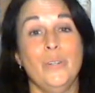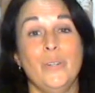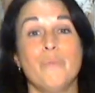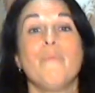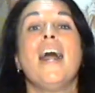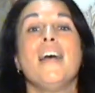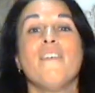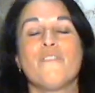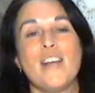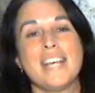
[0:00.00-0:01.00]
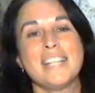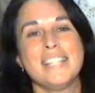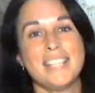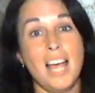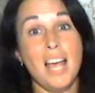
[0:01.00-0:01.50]
you, my
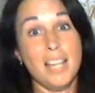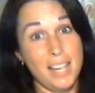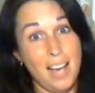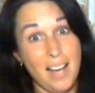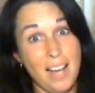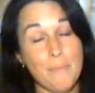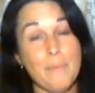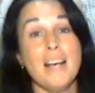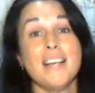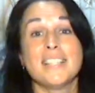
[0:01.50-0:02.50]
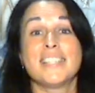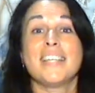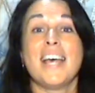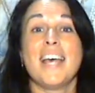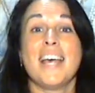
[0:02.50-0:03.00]
friends. Namaste.